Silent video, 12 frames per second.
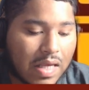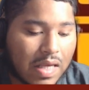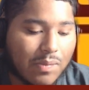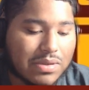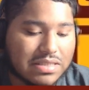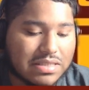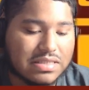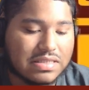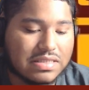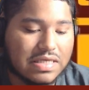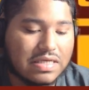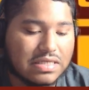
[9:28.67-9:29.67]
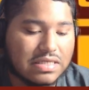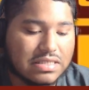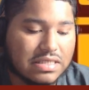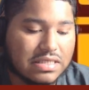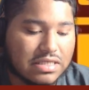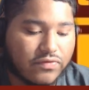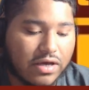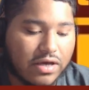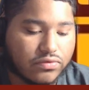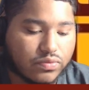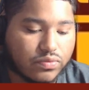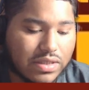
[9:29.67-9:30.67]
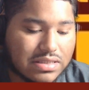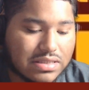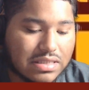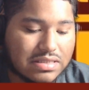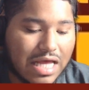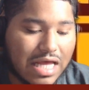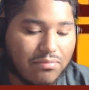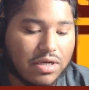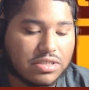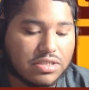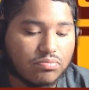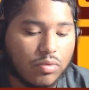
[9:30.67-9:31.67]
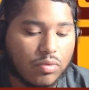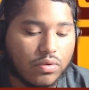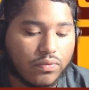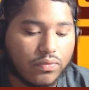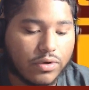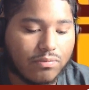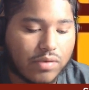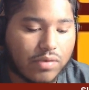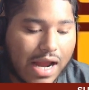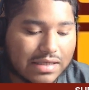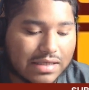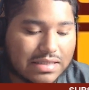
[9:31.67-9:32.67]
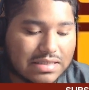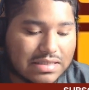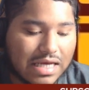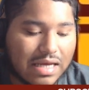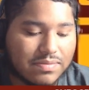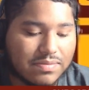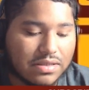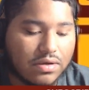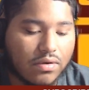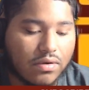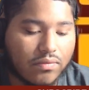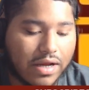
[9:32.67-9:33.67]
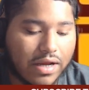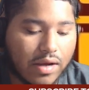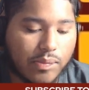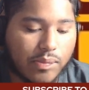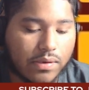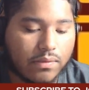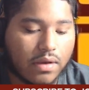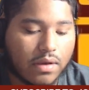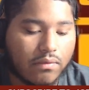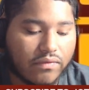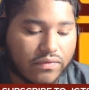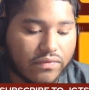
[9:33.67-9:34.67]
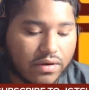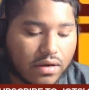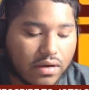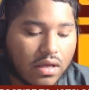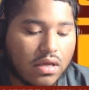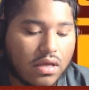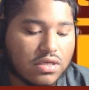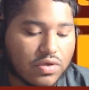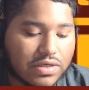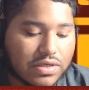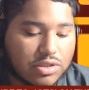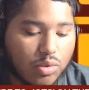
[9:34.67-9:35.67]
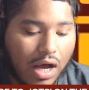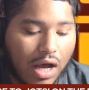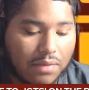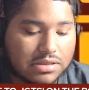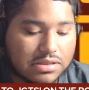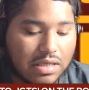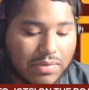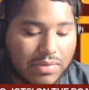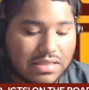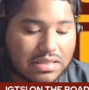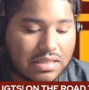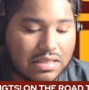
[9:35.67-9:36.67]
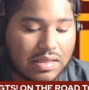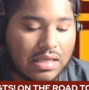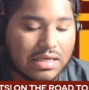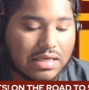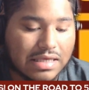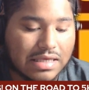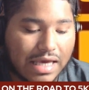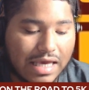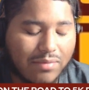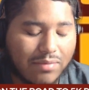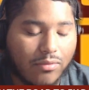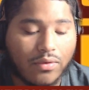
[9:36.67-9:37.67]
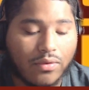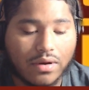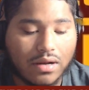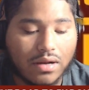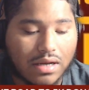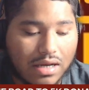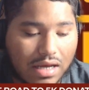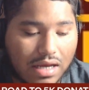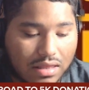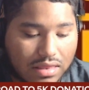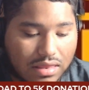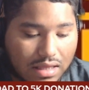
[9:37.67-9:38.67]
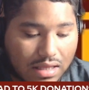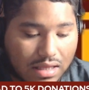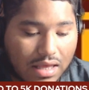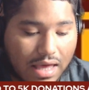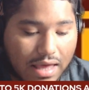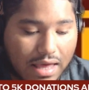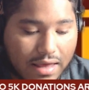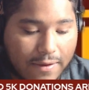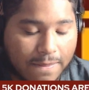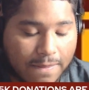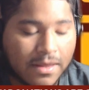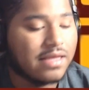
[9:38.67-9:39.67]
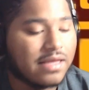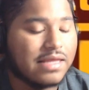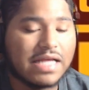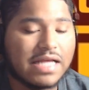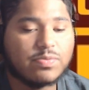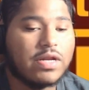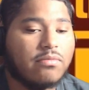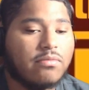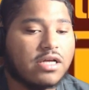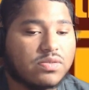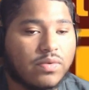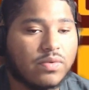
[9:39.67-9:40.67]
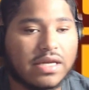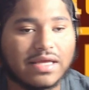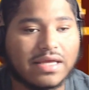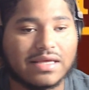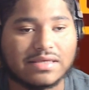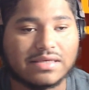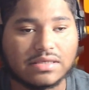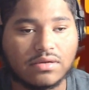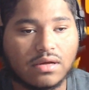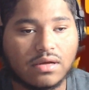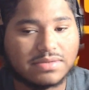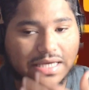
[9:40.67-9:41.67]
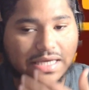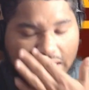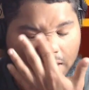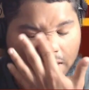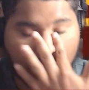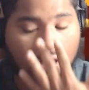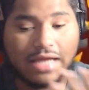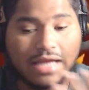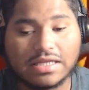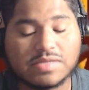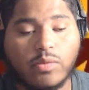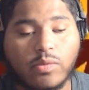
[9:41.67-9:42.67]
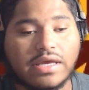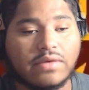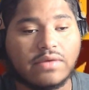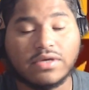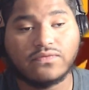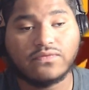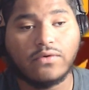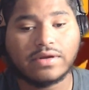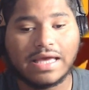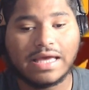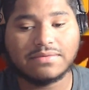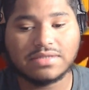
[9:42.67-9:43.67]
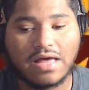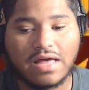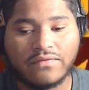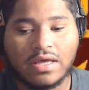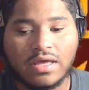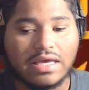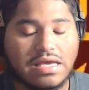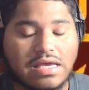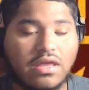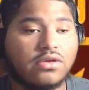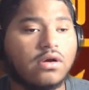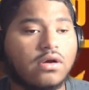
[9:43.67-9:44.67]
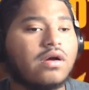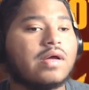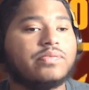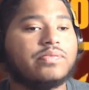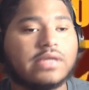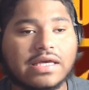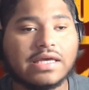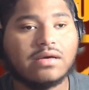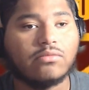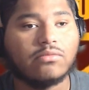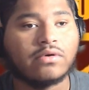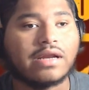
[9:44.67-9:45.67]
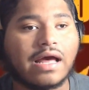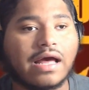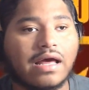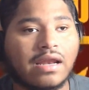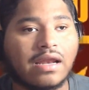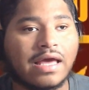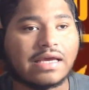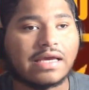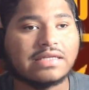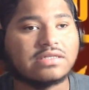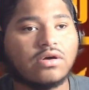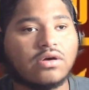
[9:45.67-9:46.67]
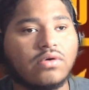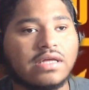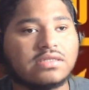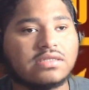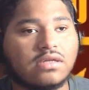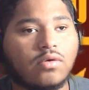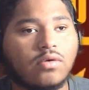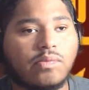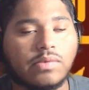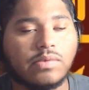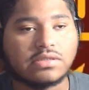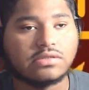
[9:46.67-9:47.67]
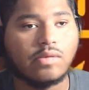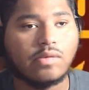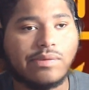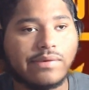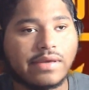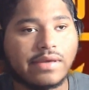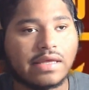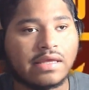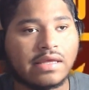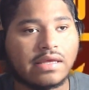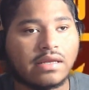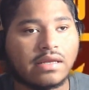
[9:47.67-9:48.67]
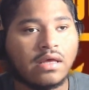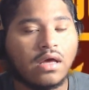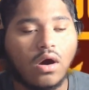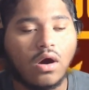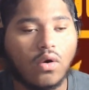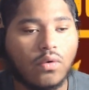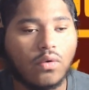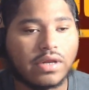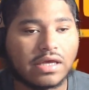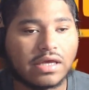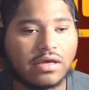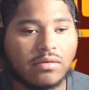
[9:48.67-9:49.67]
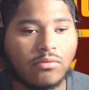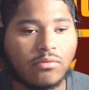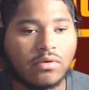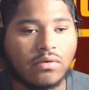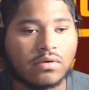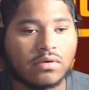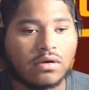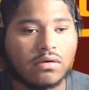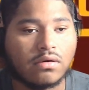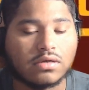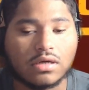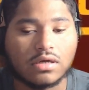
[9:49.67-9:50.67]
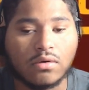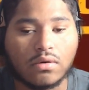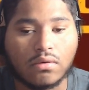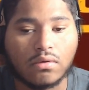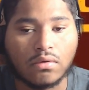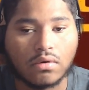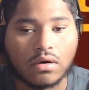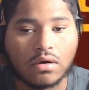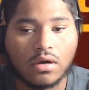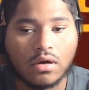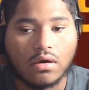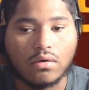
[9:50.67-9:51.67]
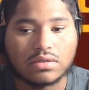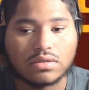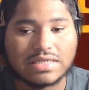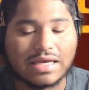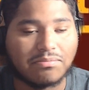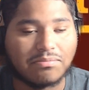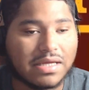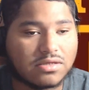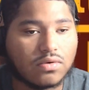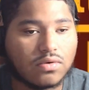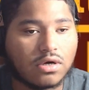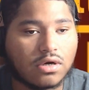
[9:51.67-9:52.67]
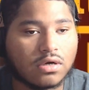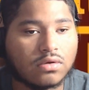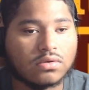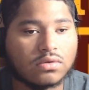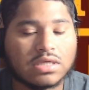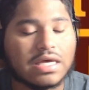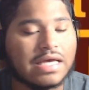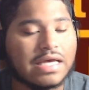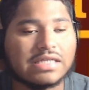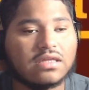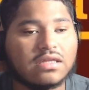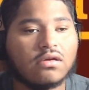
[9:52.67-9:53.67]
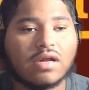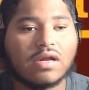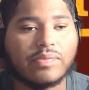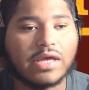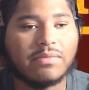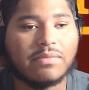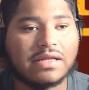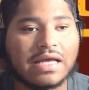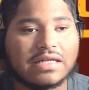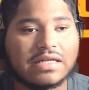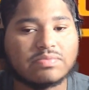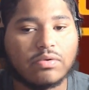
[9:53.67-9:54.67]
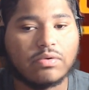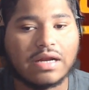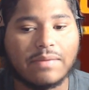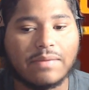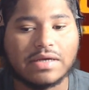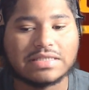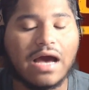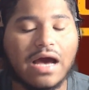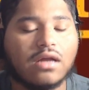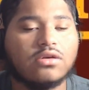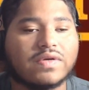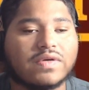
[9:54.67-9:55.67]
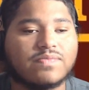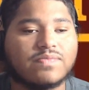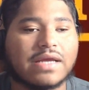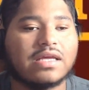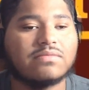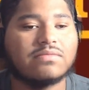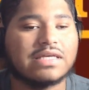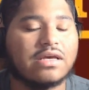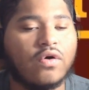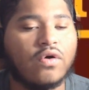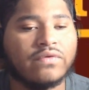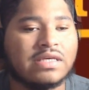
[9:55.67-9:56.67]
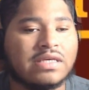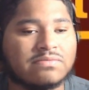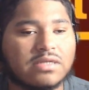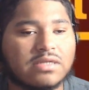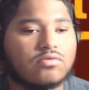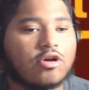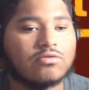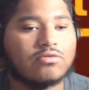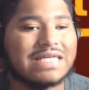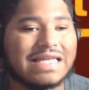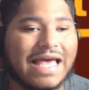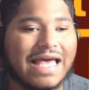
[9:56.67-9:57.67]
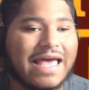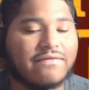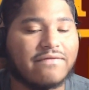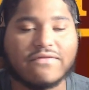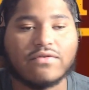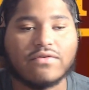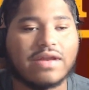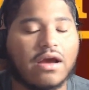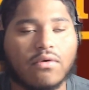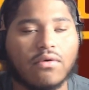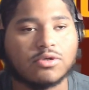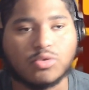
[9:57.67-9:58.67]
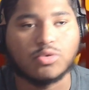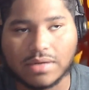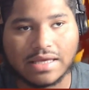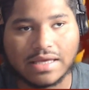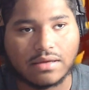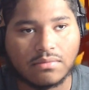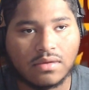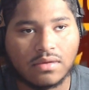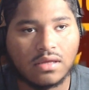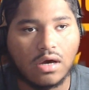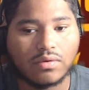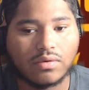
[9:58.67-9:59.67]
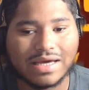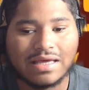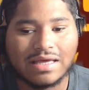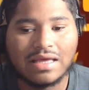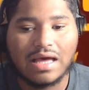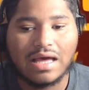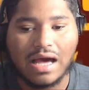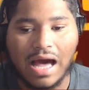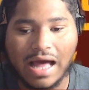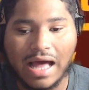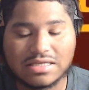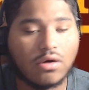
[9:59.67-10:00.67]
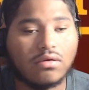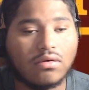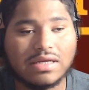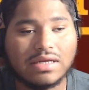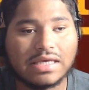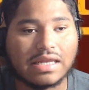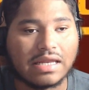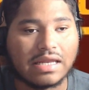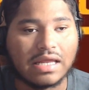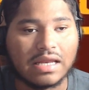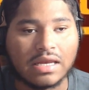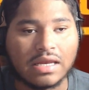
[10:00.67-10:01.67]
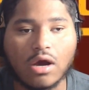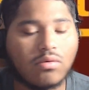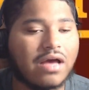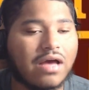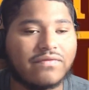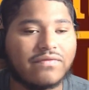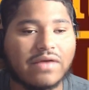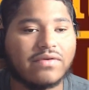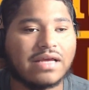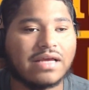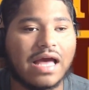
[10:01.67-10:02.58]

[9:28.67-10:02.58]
But since the season is in its final weeks, there's not much more real practice time to go around per Ron Rivera. So his two options are basically game or nothing. And that's pretty much what it is. You know what I'm saying? Either you're at this point, it's four games left. Either you're gonna play him or not. Like it's no, it's no, it's no point in holding him or or or or, or or saying mental hurdles. It's either you're going to play him at, at this point or not. Because how do you expect him to get over these mental hurdles that he had if you're not going to play him? Okay, I totally get it. No, I've never got